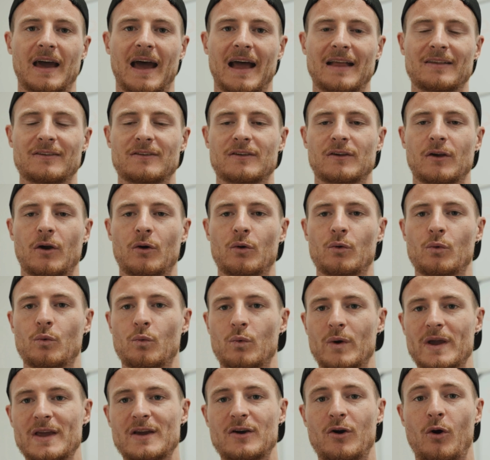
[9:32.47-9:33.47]
And so
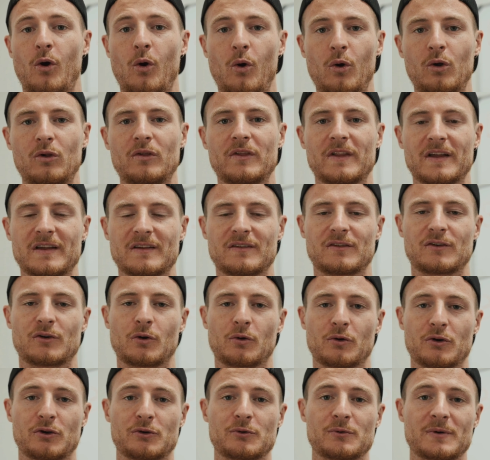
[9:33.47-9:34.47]
we call this
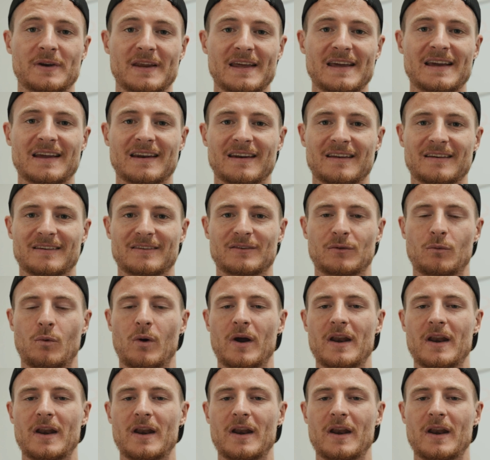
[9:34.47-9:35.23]
your uniqueness.